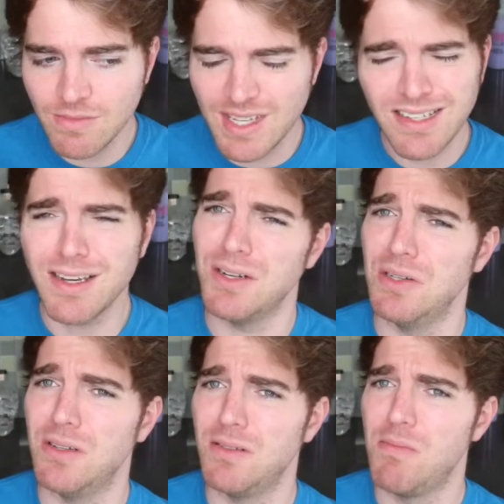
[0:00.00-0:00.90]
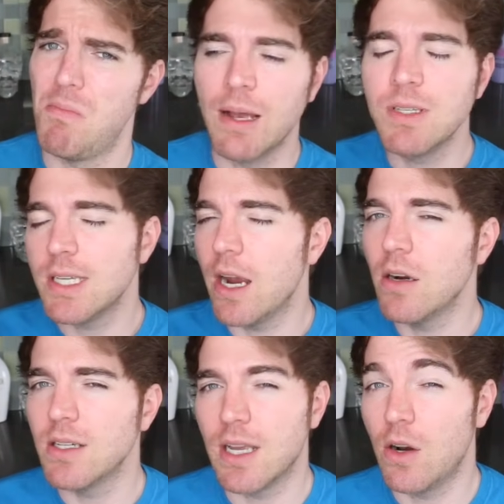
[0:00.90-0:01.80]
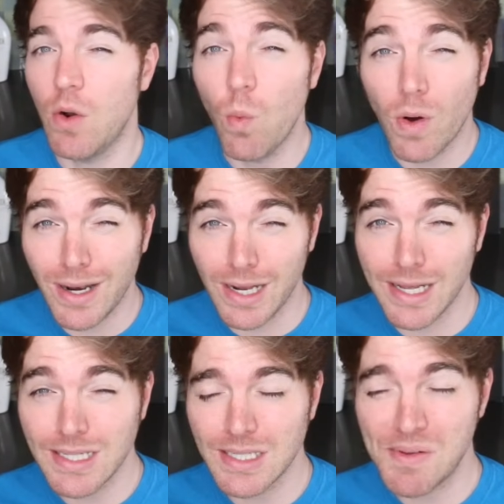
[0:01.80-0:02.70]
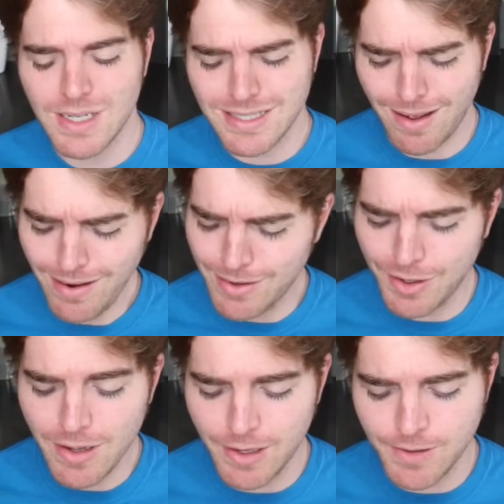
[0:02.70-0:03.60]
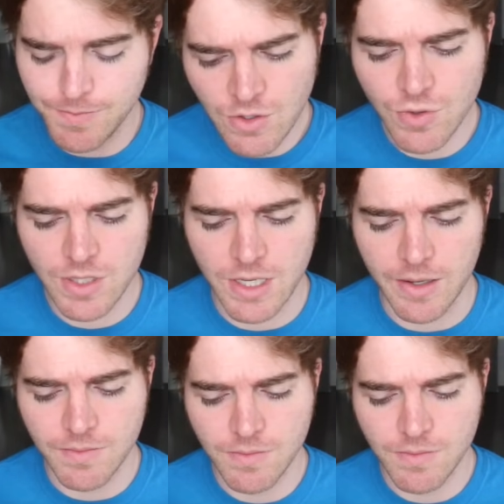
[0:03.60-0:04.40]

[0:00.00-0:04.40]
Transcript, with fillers: That's kind of good. I'm scared because I don't know what it is, but it's kind of good. Interesting.